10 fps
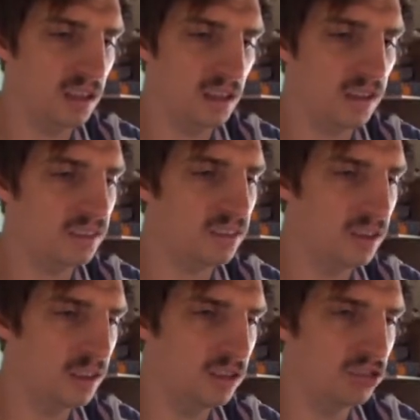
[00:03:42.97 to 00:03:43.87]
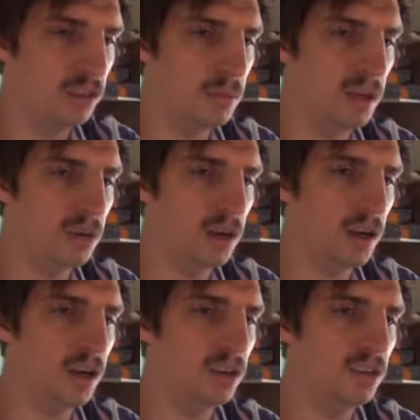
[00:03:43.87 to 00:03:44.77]
There's Gym
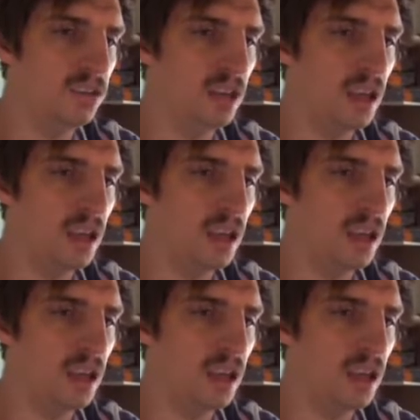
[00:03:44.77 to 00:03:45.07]
Heroes,